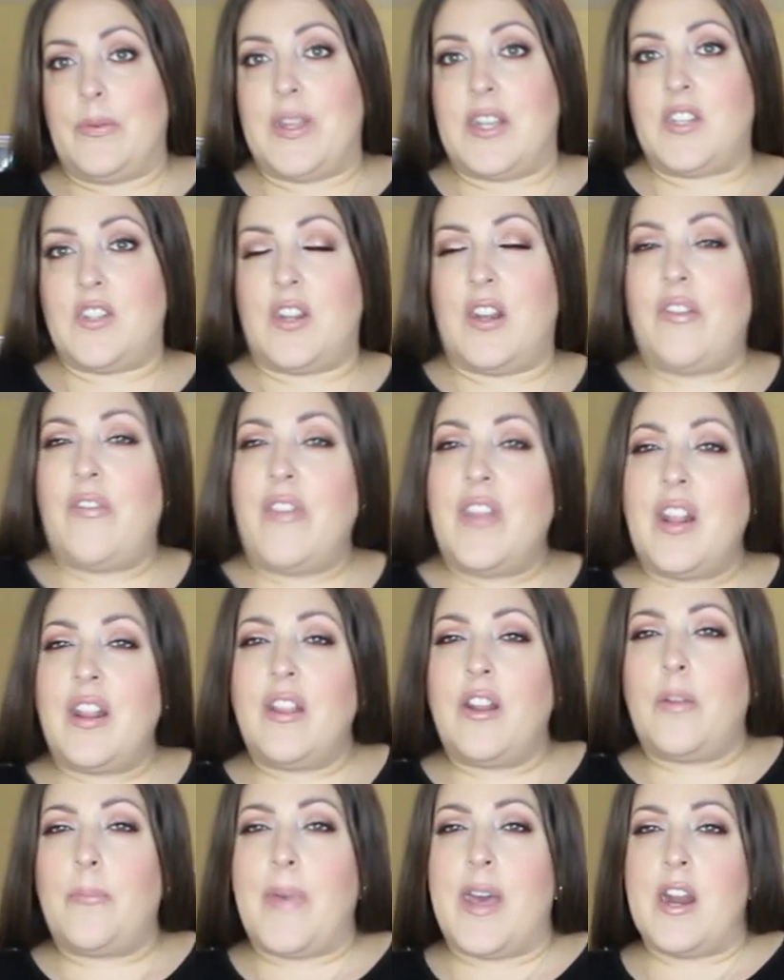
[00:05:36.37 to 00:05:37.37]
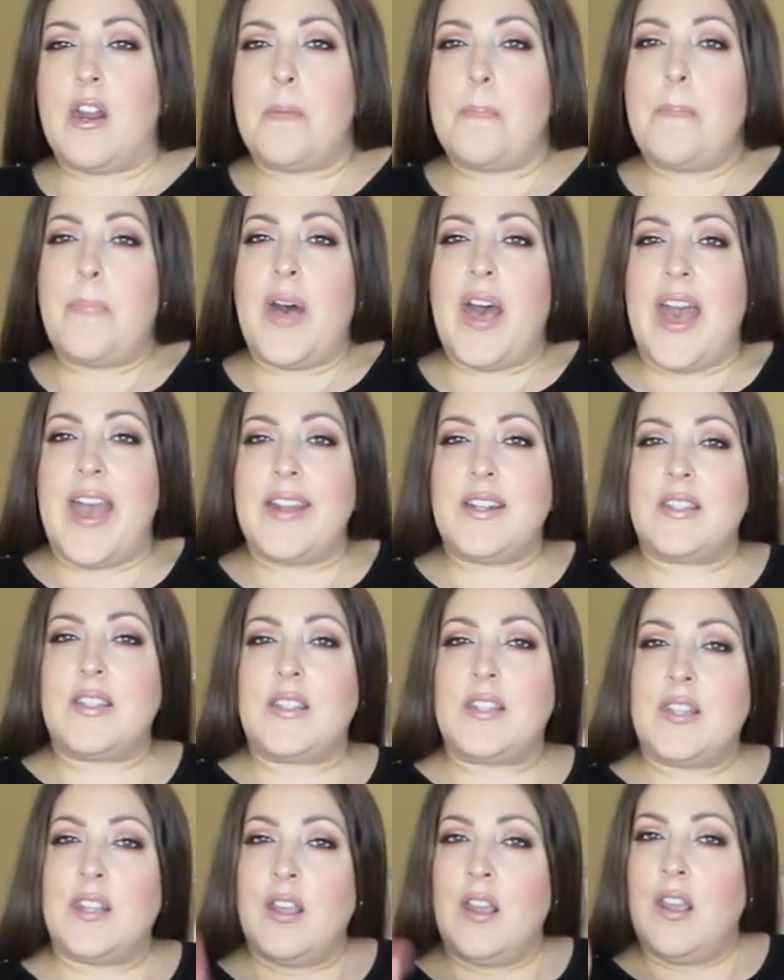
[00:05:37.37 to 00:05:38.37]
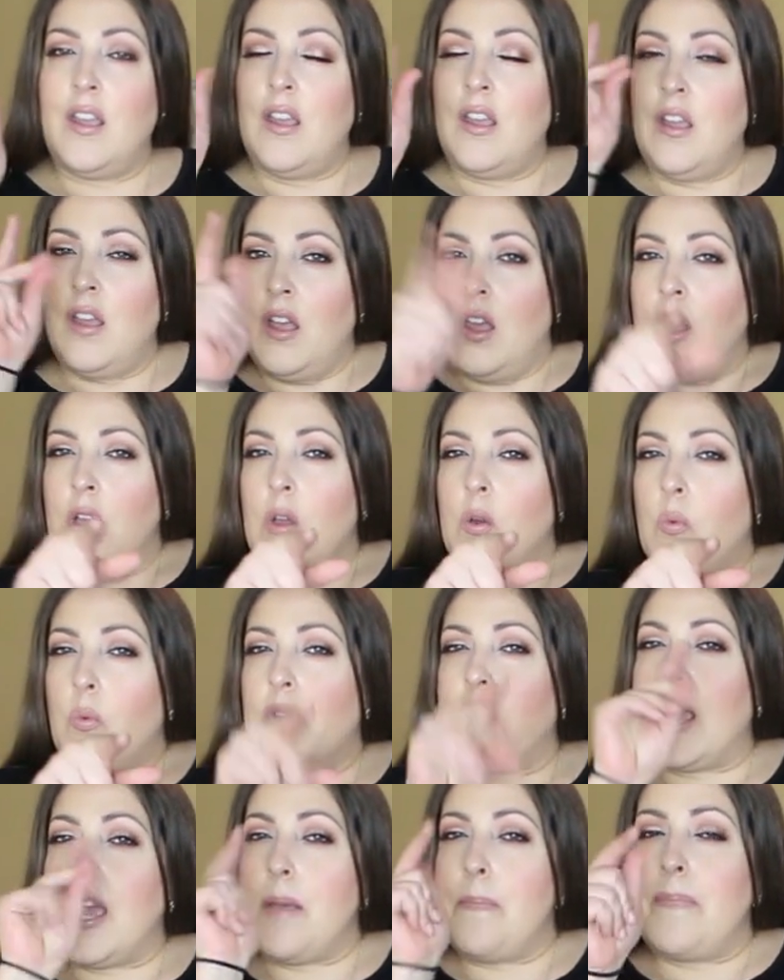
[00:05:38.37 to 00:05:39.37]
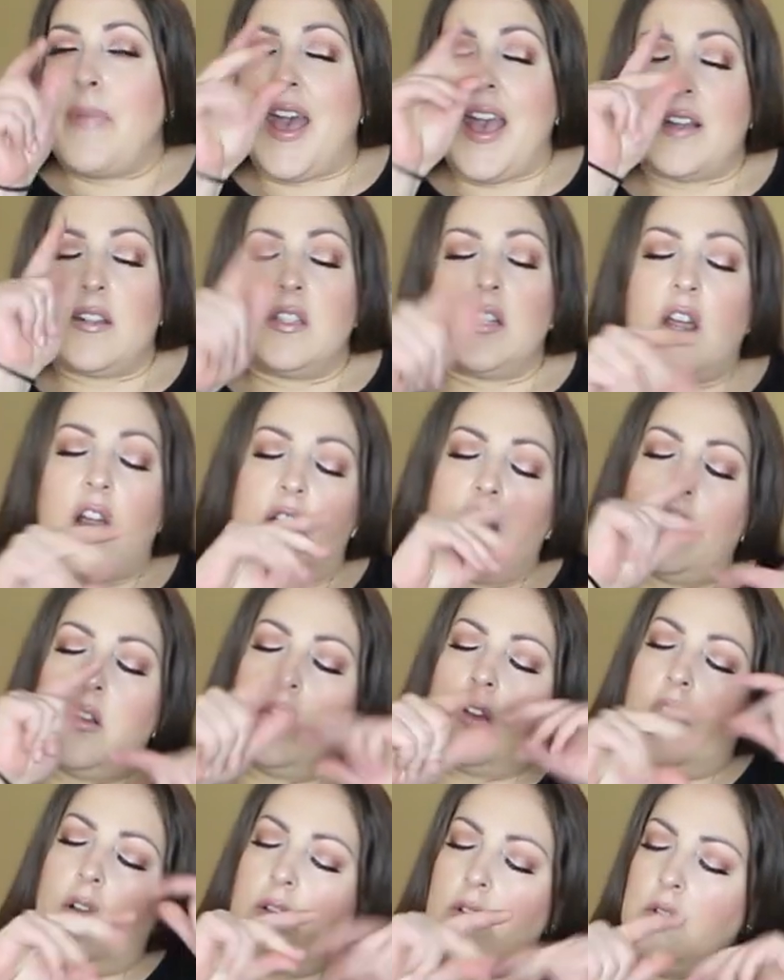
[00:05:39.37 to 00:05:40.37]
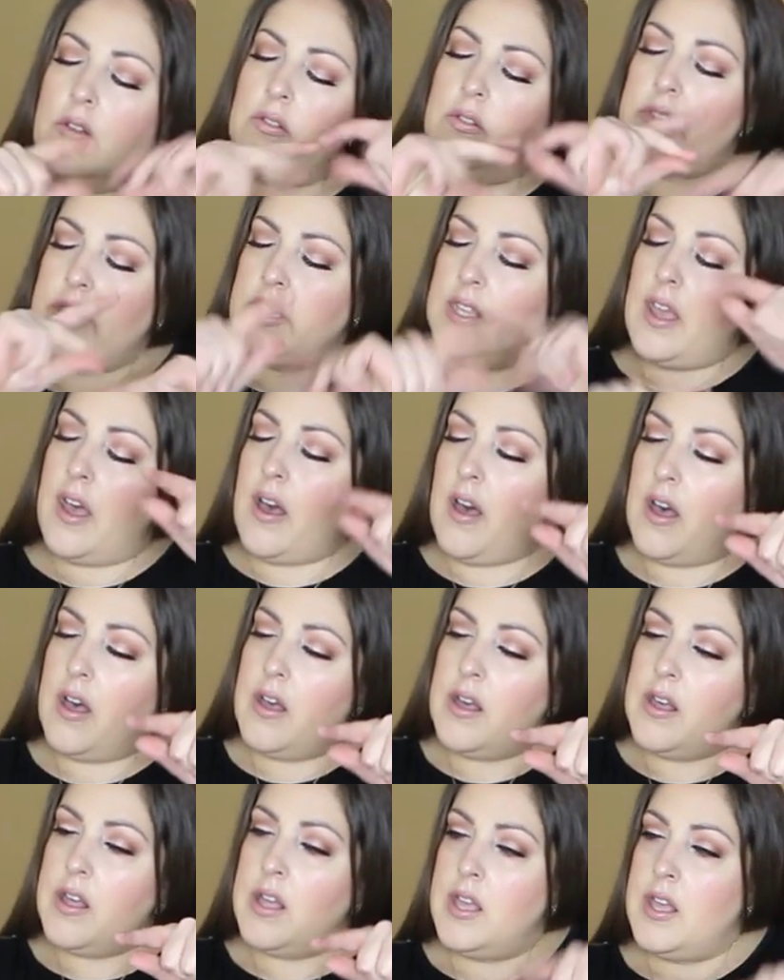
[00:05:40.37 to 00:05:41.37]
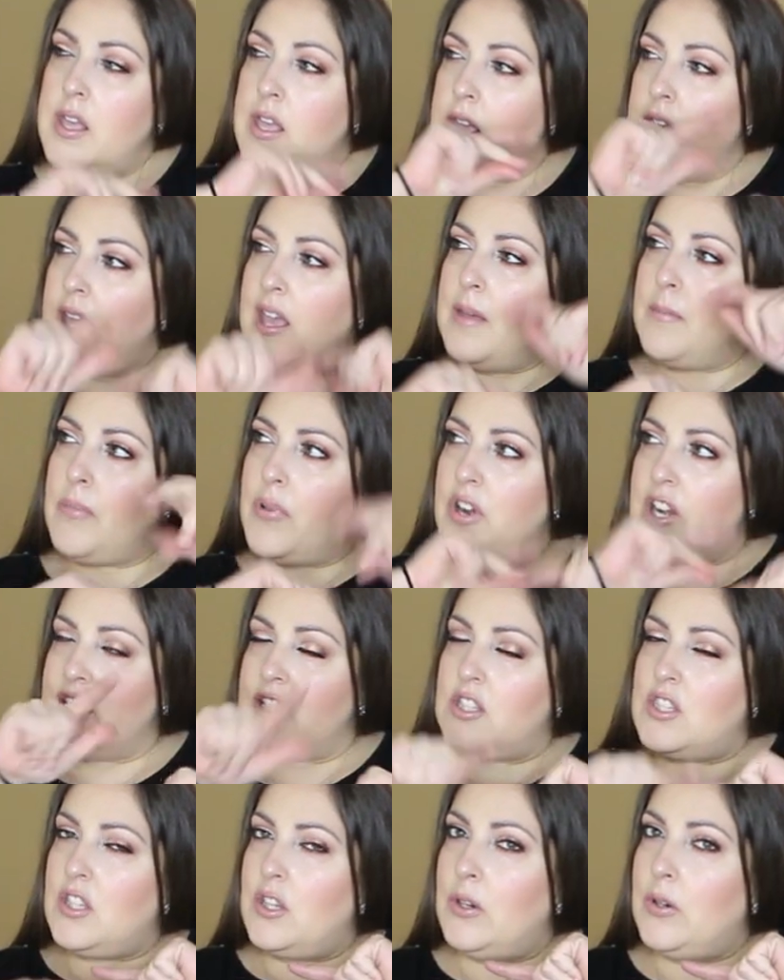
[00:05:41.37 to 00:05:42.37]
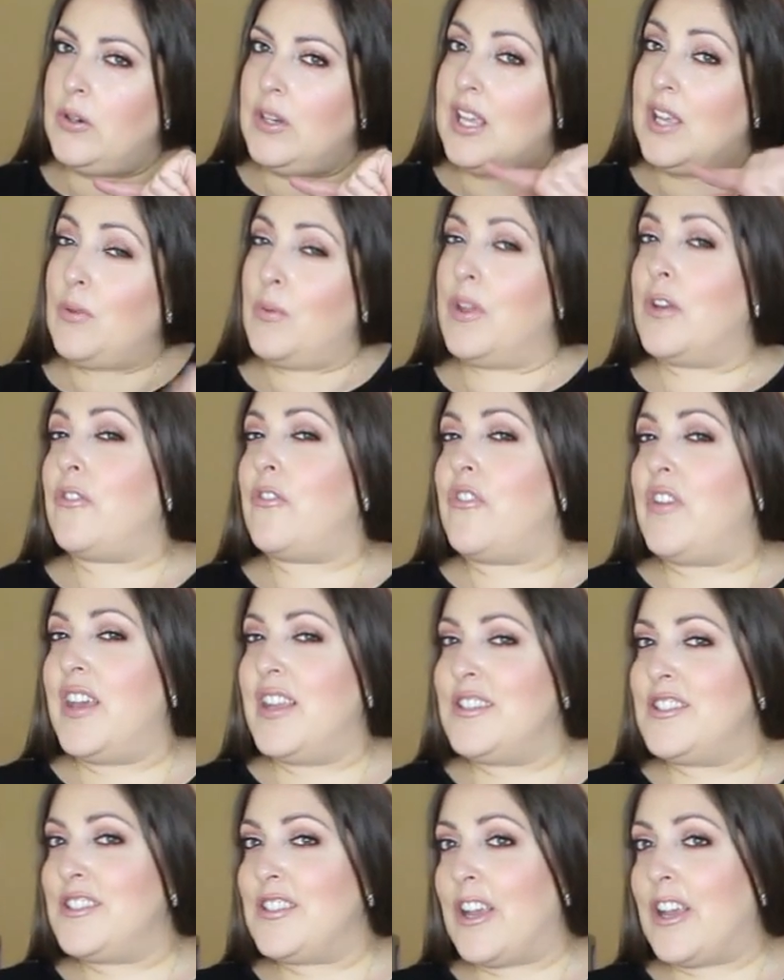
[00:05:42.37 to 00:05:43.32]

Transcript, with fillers: wish it fit a little better. But we're getting back to our goals, y'all, and pretty soon it will fit.